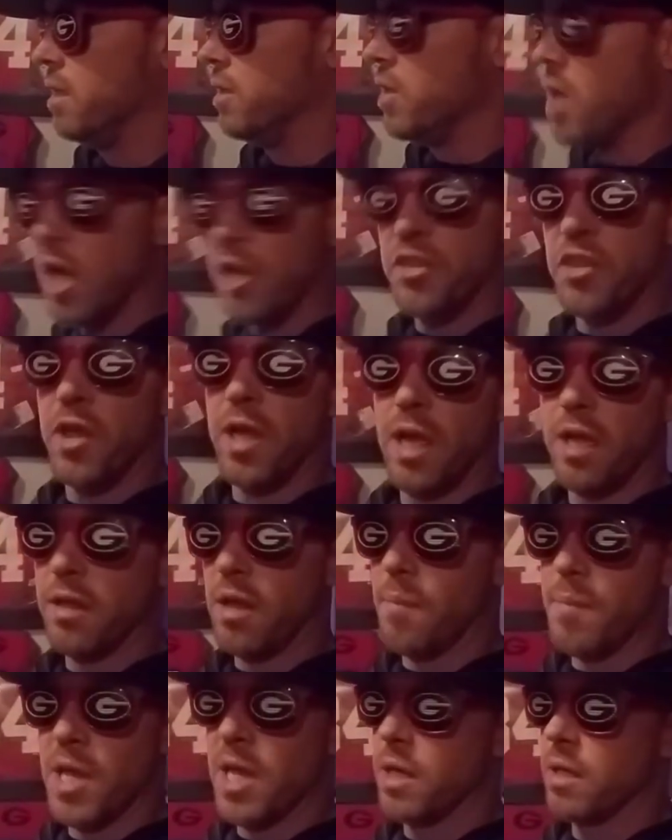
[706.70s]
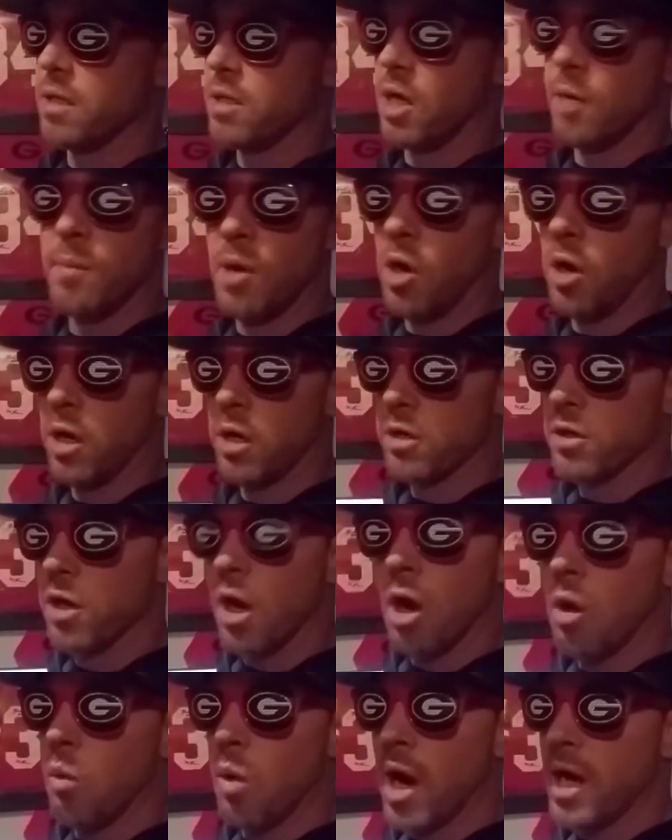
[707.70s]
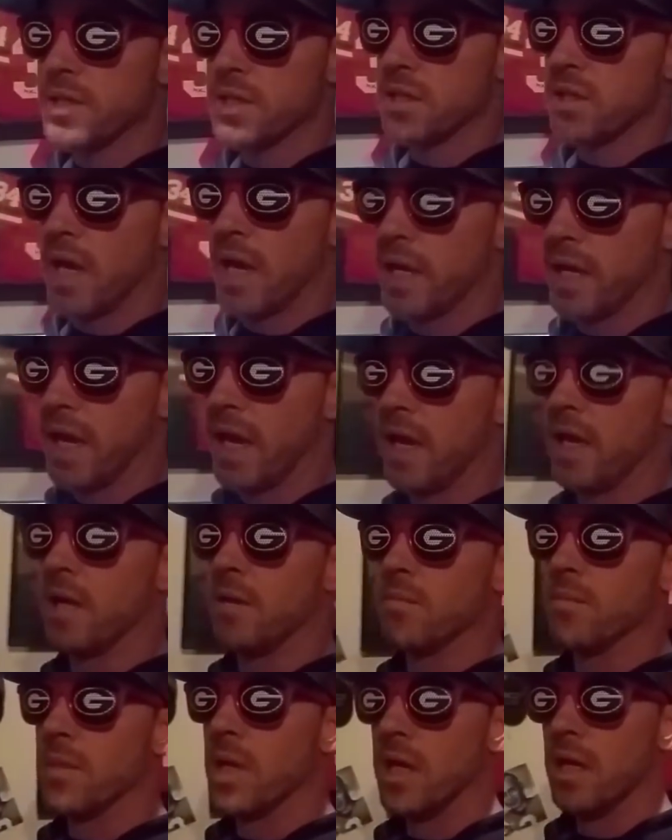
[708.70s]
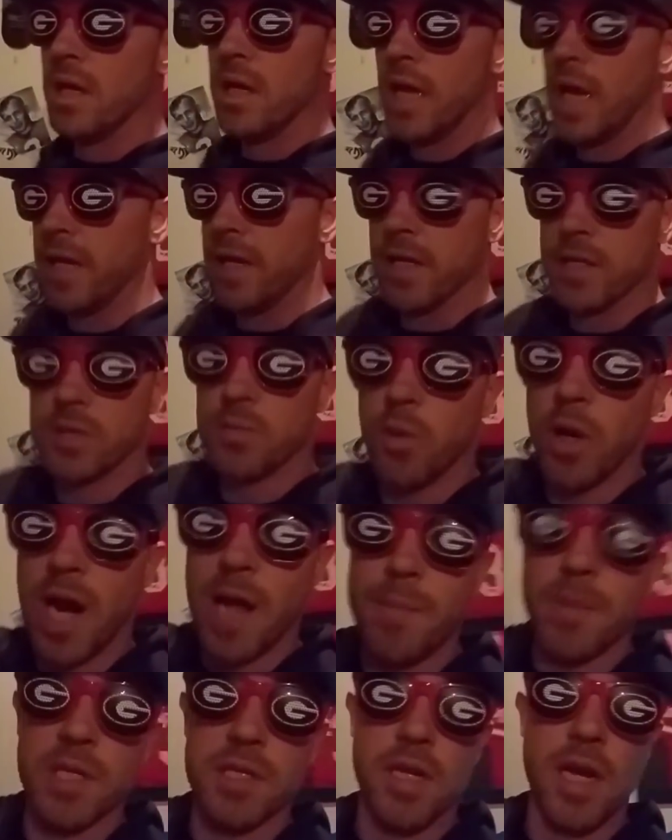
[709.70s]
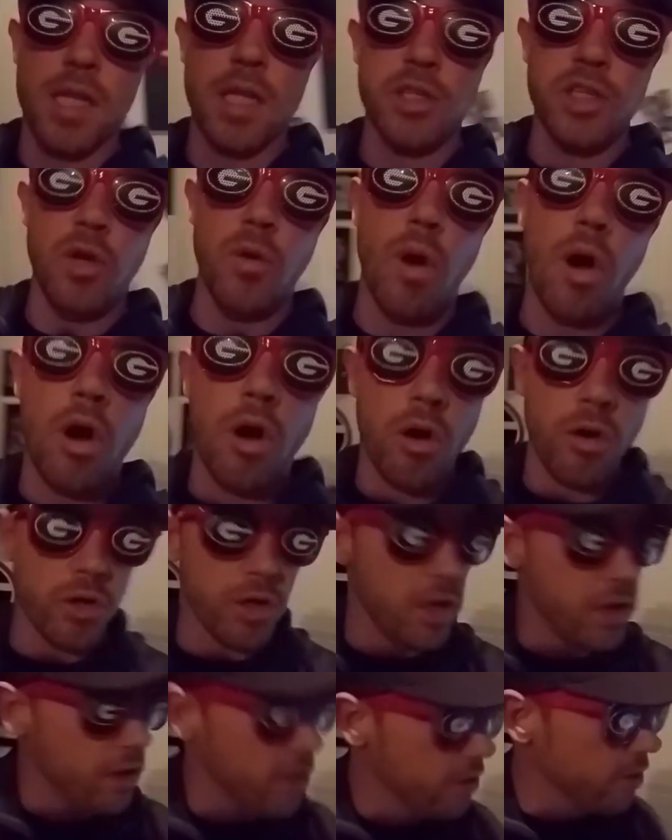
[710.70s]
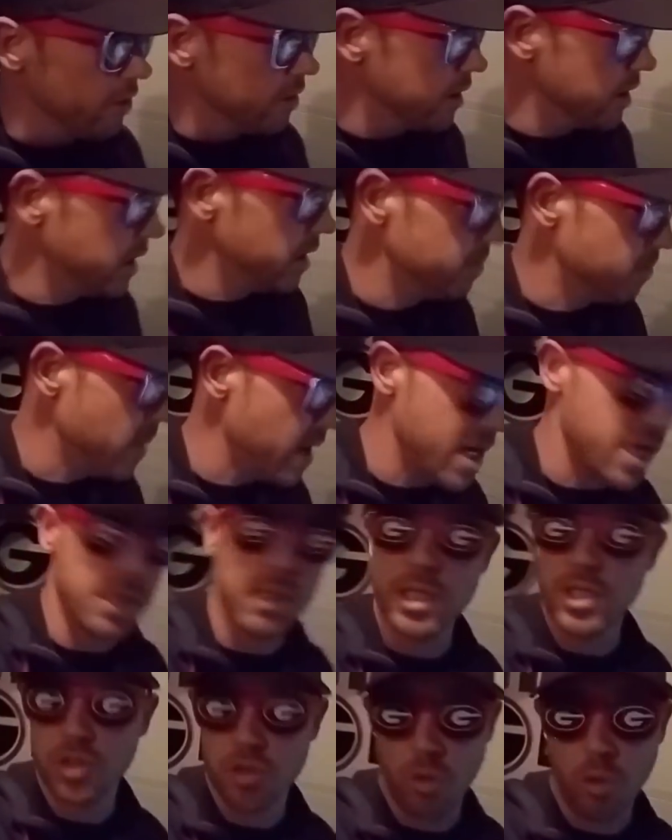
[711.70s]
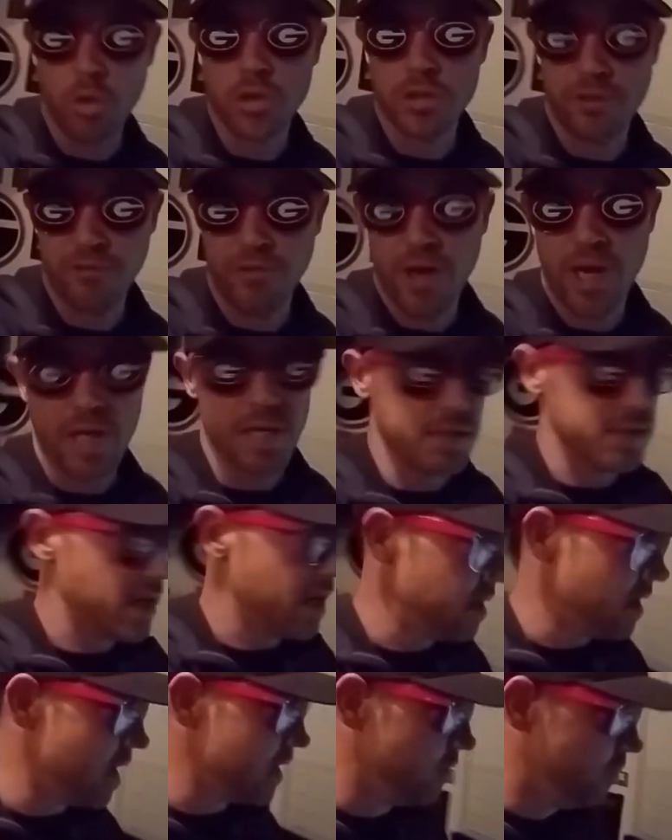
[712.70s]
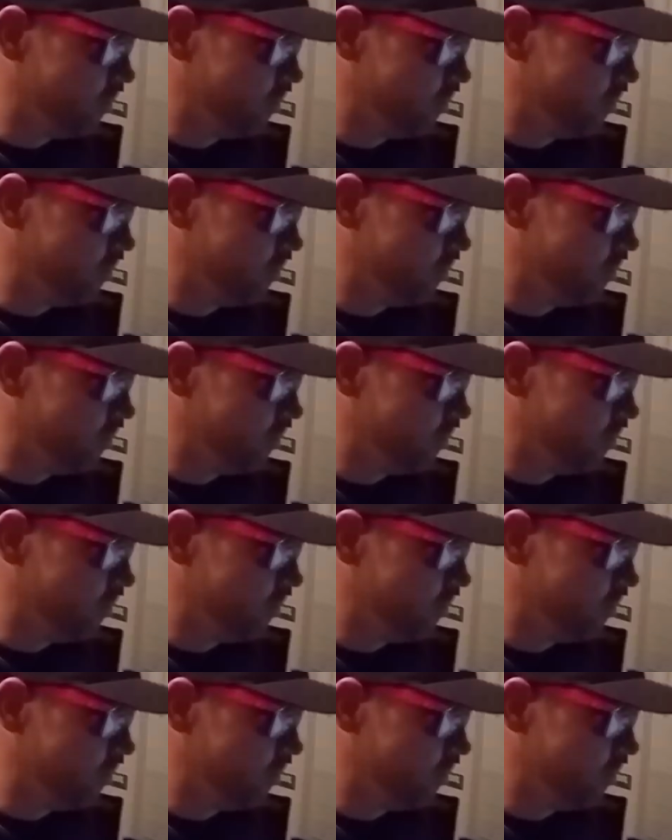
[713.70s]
Nothing, I mean, come on. Y'all watched that game. And this is what I've been telling you all year, mainly Georgia fans. I, I